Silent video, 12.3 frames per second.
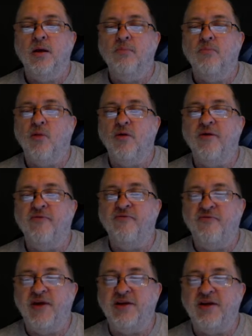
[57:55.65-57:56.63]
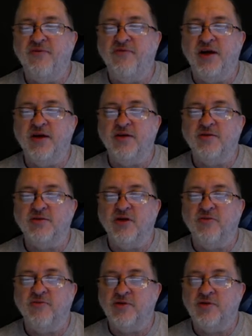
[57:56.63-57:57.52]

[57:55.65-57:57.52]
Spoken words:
More than 50 vehicles, over